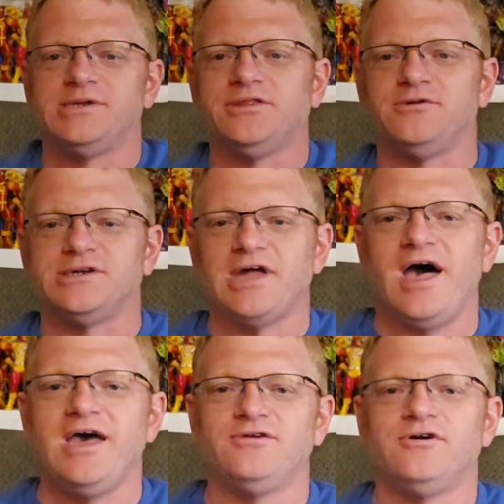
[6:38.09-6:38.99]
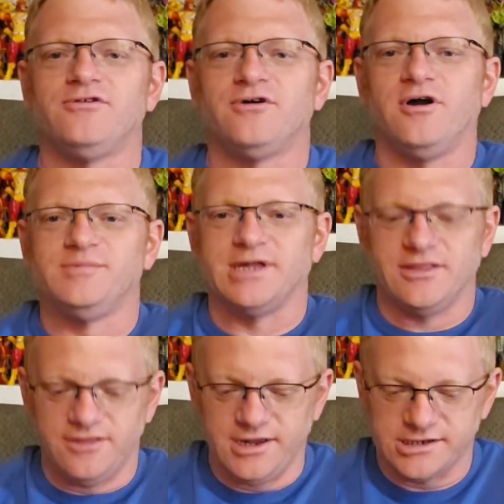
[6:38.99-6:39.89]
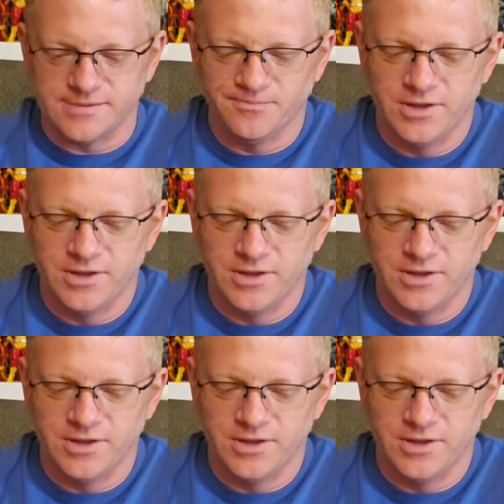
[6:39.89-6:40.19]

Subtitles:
at their side, or are their arms like this?